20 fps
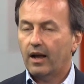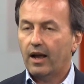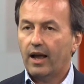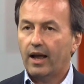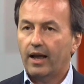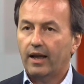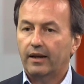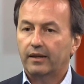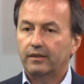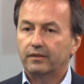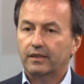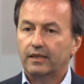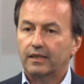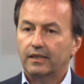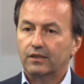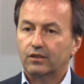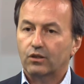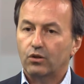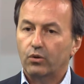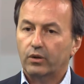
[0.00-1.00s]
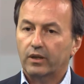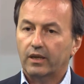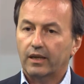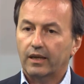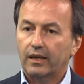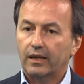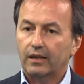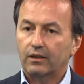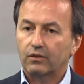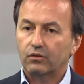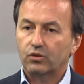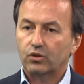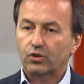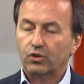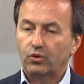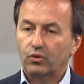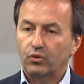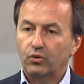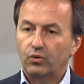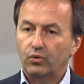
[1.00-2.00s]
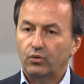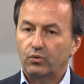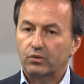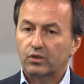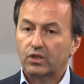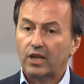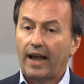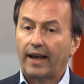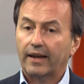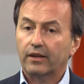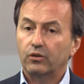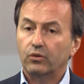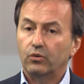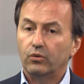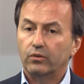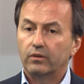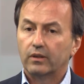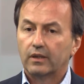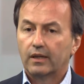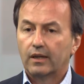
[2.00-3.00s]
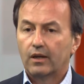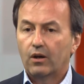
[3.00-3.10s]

and it is looking to tackle